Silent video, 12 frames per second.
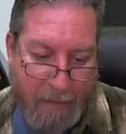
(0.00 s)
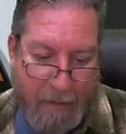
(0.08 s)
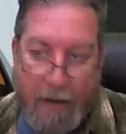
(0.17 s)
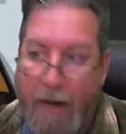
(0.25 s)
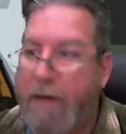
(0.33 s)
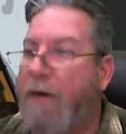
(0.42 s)

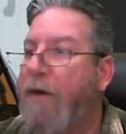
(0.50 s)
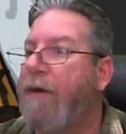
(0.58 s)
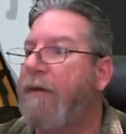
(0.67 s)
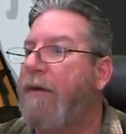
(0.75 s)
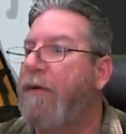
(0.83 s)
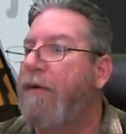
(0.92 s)
Our
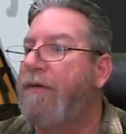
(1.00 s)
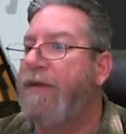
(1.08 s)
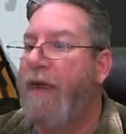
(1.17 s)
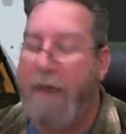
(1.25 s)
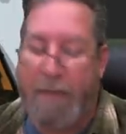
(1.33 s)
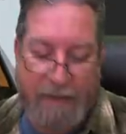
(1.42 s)
current local
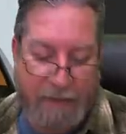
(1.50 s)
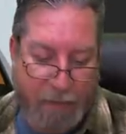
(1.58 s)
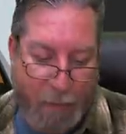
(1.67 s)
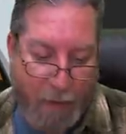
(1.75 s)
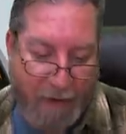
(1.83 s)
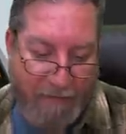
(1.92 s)
time is
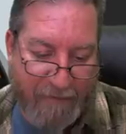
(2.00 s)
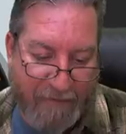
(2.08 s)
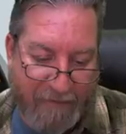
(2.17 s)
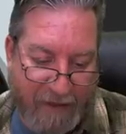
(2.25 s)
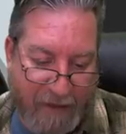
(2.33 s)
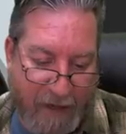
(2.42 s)

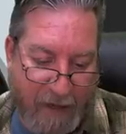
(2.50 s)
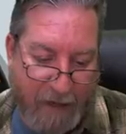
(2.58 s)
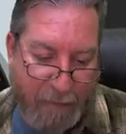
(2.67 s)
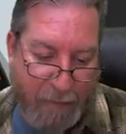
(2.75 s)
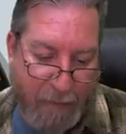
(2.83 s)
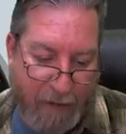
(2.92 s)

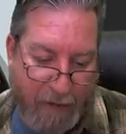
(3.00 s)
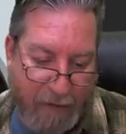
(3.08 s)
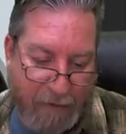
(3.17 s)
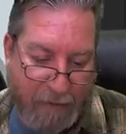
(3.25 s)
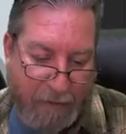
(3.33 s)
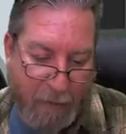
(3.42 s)
1:59. We are at
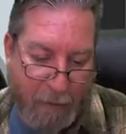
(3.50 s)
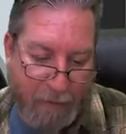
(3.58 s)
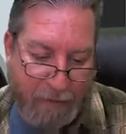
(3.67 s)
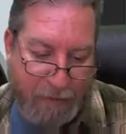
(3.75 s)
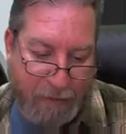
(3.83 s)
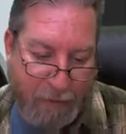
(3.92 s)

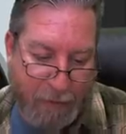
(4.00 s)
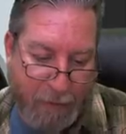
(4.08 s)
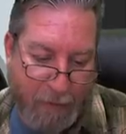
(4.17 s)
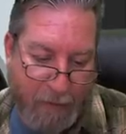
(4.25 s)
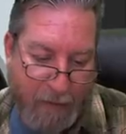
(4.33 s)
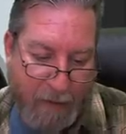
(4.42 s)
almost
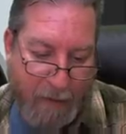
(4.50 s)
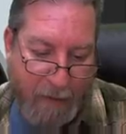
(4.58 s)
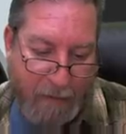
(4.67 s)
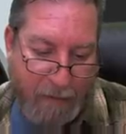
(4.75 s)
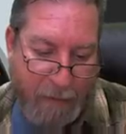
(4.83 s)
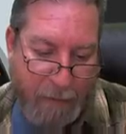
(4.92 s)
2
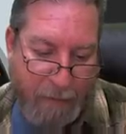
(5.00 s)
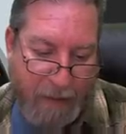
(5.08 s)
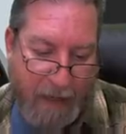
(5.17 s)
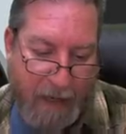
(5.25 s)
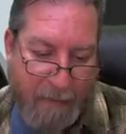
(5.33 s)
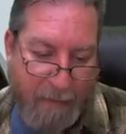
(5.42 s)
2
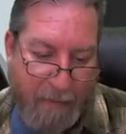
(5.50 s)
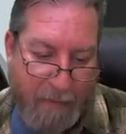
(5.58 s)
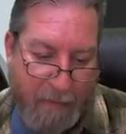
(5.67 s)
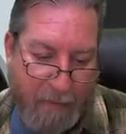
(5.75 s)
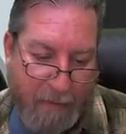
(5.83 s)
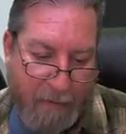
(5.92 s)
p.m.
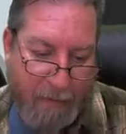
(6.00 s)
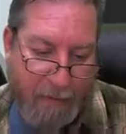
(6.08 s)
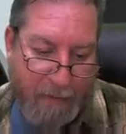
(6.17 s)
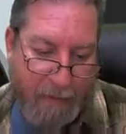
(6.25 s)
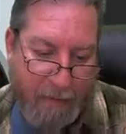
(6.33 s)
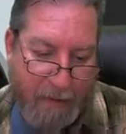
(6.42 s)

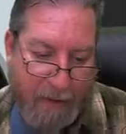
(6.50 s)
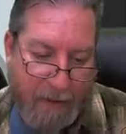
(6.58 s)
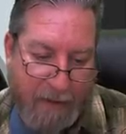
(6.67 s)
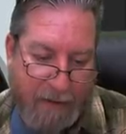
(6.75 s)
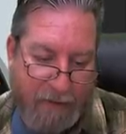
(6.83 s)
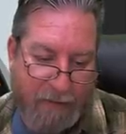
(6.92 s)

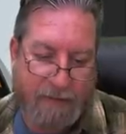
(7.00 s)
Eastern